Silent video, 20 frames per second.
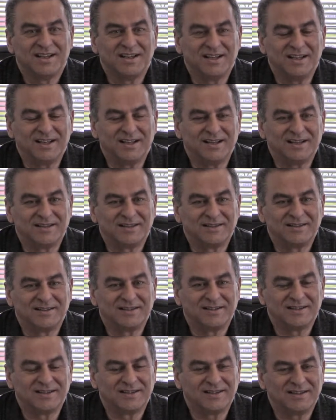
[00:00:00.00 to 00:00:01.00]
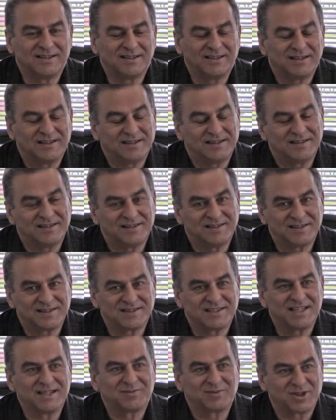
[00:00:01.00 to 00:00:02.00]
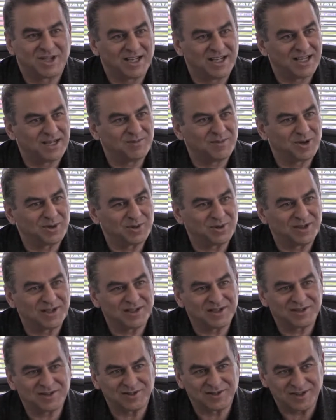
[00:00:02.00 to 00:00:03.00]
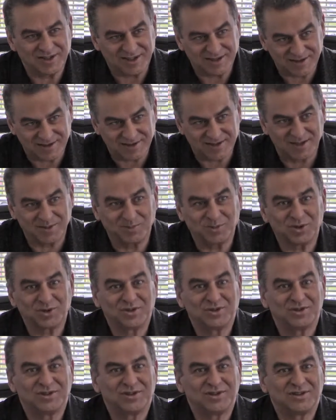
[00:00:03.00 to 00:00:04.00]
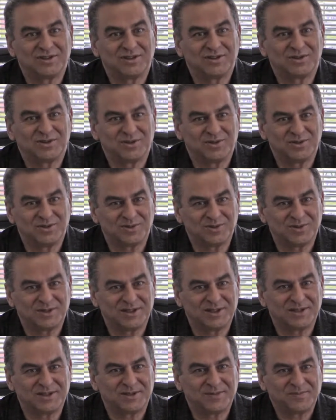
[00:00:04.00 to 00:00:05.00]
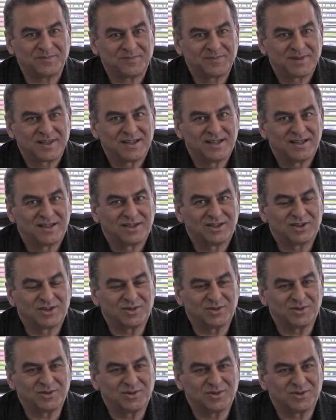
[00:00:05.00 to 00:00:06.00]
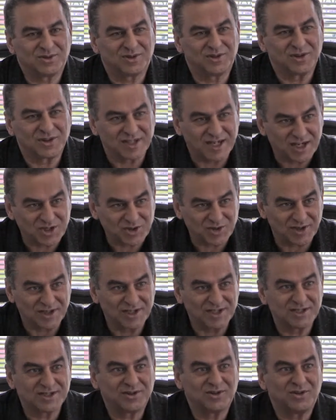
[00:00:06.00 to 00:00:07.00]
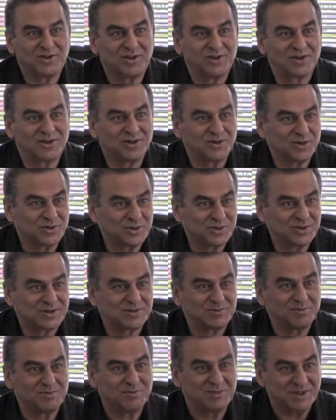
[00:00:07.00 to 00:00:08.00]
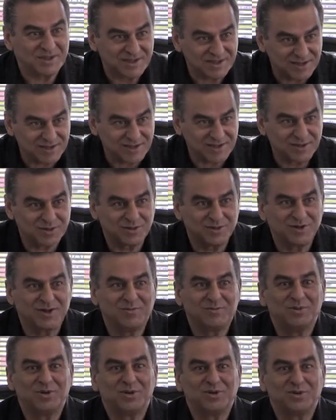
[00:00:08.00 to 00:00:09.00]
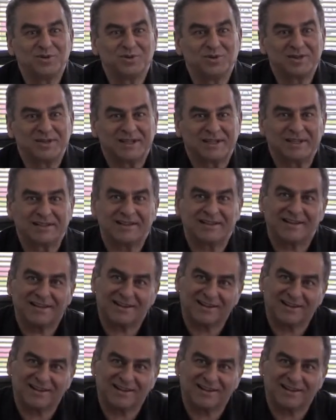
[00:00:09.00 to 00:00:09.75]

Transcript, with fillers: And, uh, and at the same time, I would like to take this opportunity to, uh, to congratulate all those businesses who have been doing an